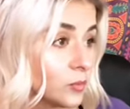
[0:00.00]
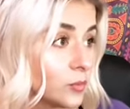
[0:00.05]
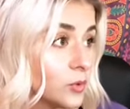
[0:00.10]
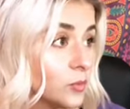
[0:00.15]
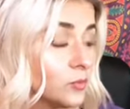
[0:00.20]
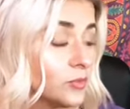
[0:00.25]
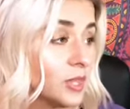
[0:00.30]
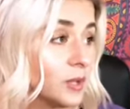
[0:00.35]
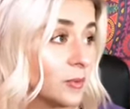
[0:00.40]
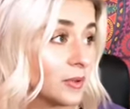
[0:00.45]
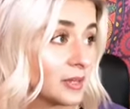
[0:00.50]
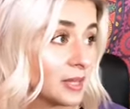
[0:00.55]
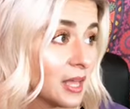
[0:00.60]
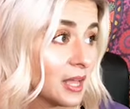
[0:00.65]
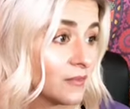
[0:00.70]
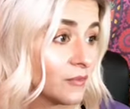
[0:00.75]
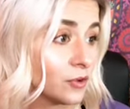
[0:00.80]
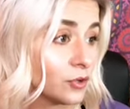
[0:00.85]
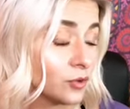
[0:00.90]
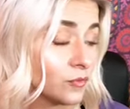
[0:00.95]
We, they went
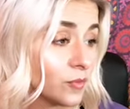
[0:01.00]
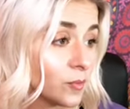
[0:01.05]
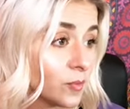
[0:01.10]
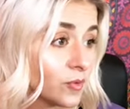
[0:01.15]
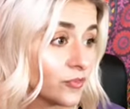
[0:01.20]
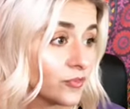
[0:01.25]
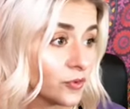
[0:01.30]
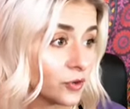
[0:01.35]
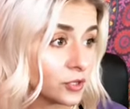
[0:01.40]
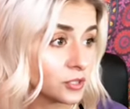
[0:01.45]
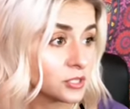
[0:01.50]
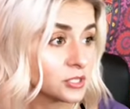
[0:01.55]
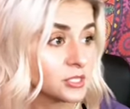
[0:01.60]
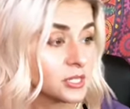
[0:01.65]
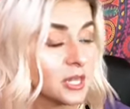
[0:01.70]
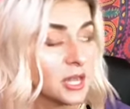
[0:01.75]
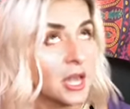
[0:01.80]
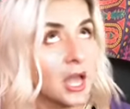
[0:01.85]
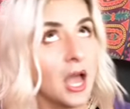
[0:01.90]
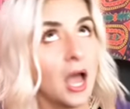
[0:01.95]
live on November 1st.